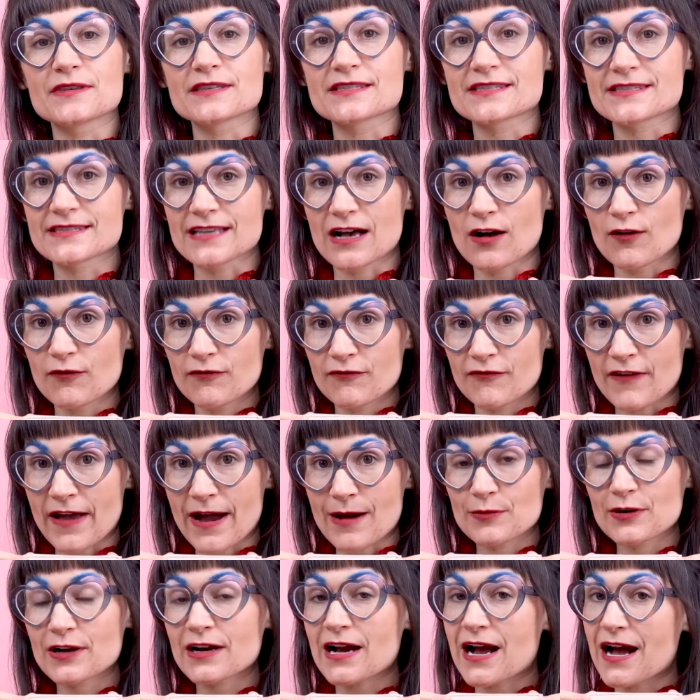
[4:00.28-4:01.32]
the self
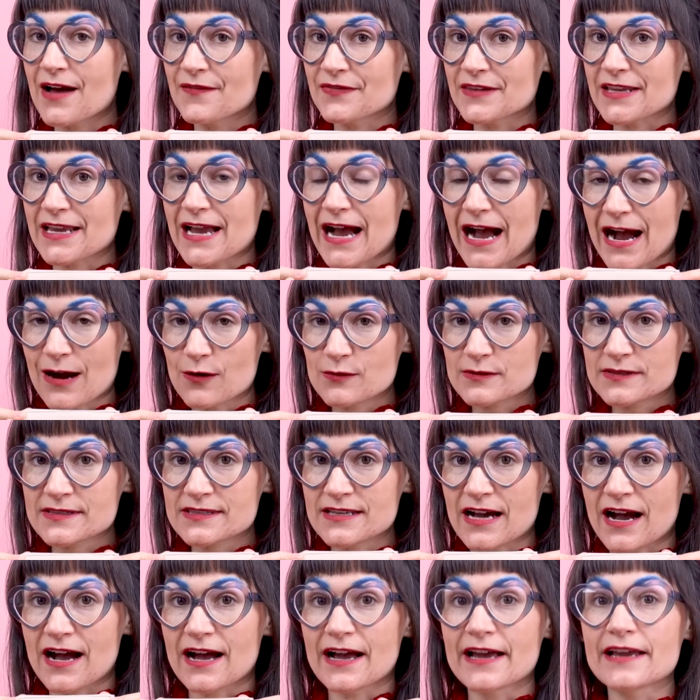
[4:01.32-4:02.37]
fabric on the
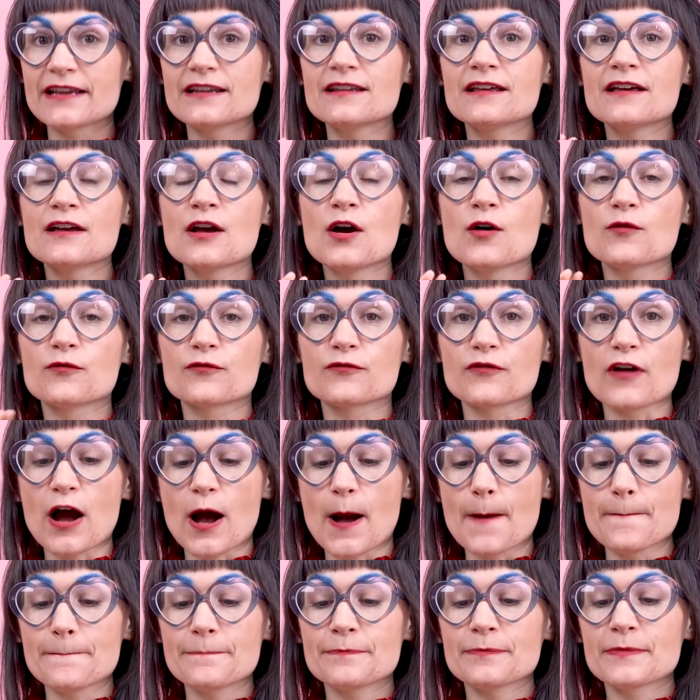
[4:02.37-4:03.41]
outside
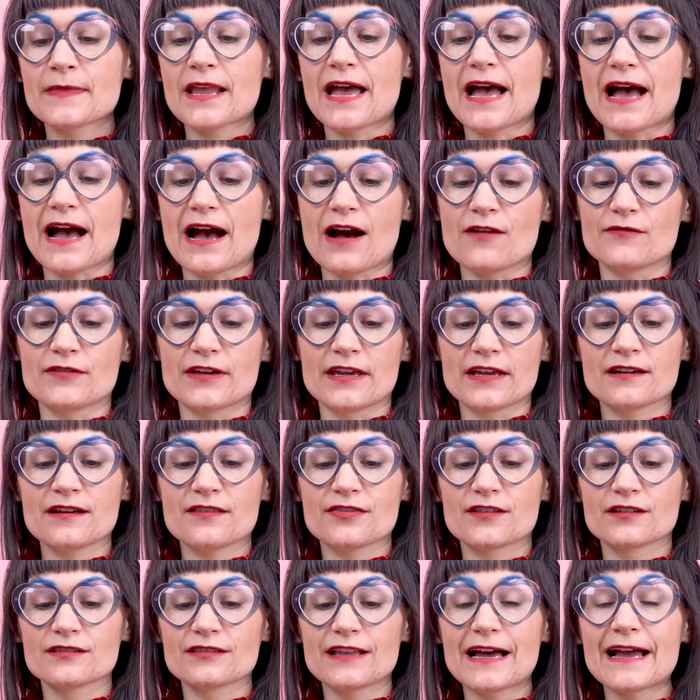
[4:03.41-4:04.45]
from having
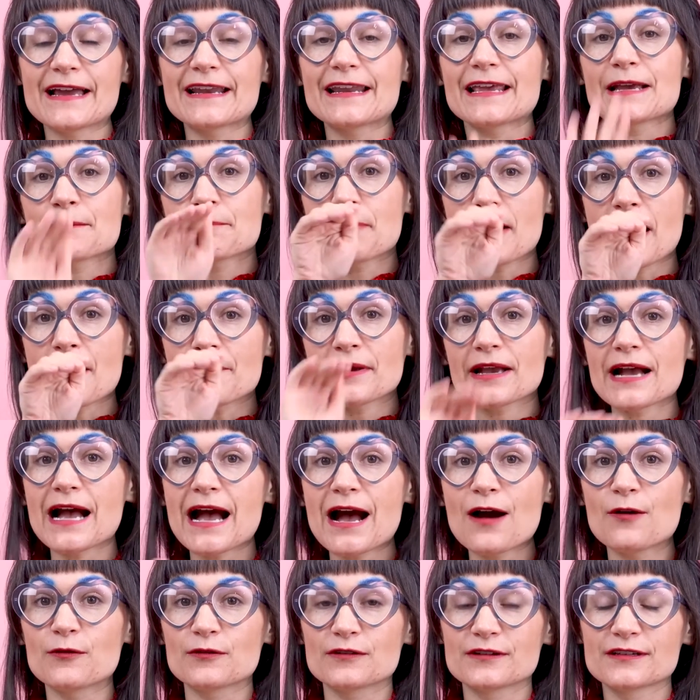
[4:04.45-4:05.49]
the lining popping
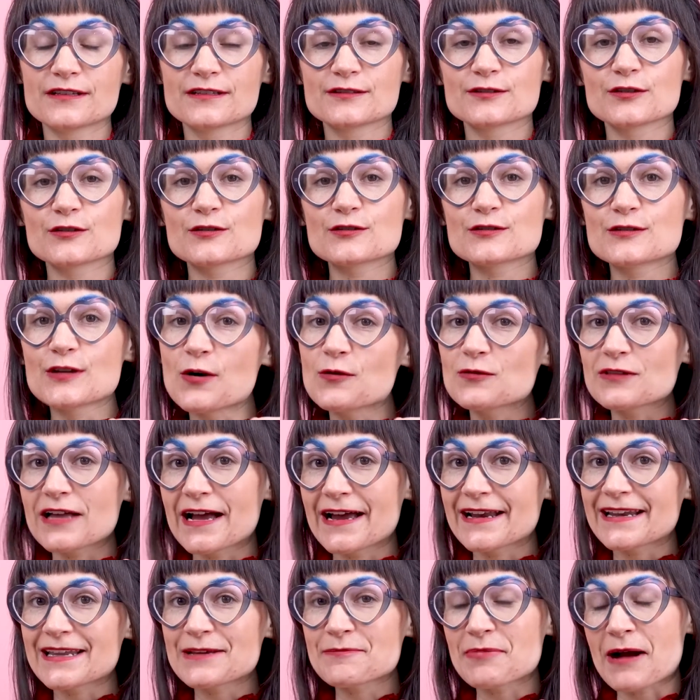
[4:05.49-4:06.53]
out. So there's no
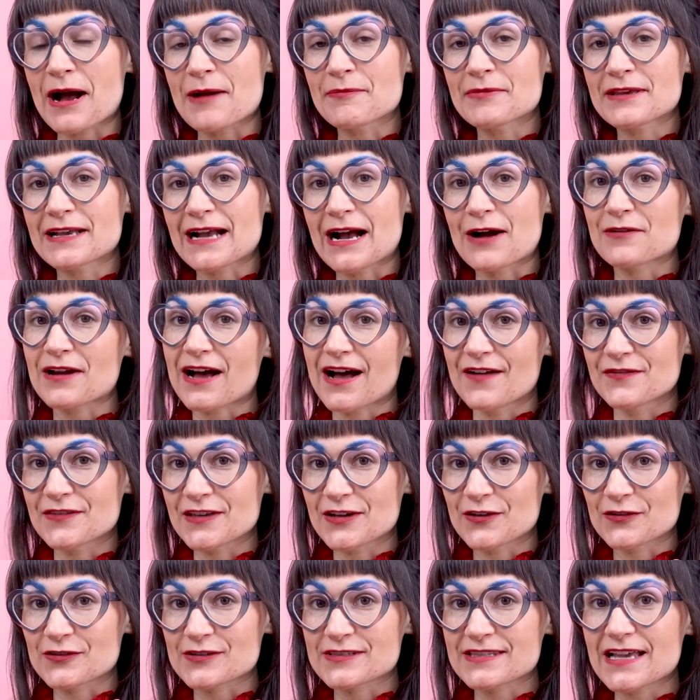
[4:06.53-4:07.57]
lining popping out on
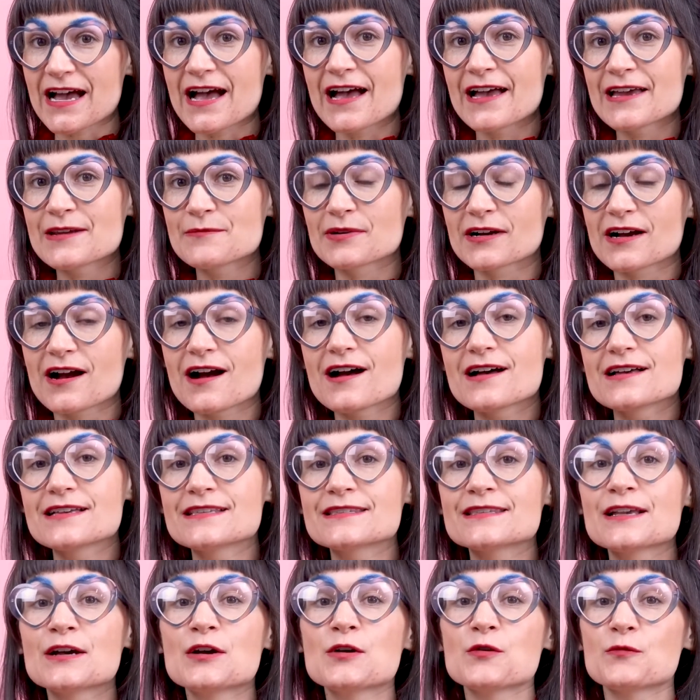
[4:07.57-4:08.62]
the other side
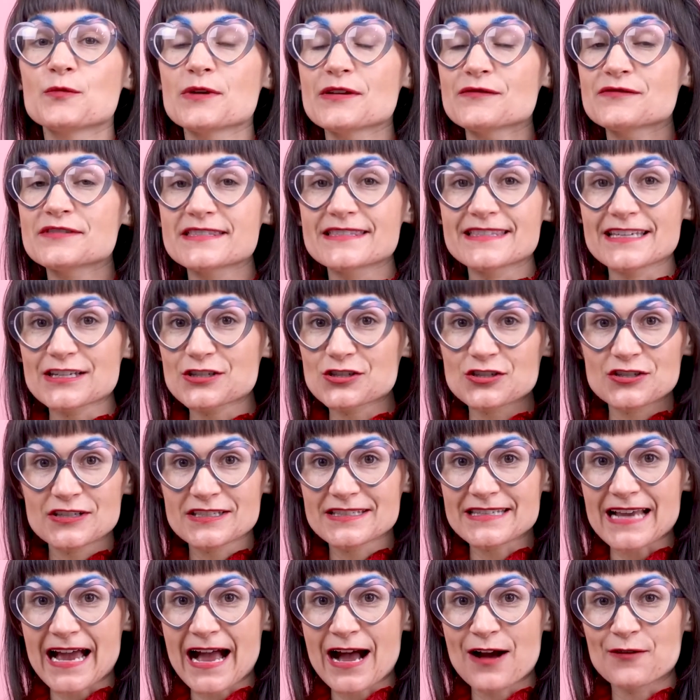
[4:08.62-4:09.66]
because we've stitched
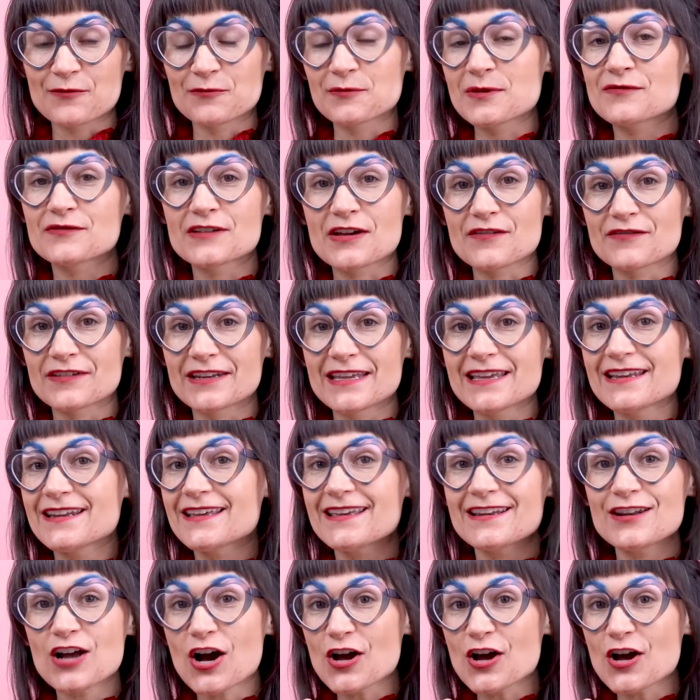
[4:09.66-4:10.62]
it down. We've given it an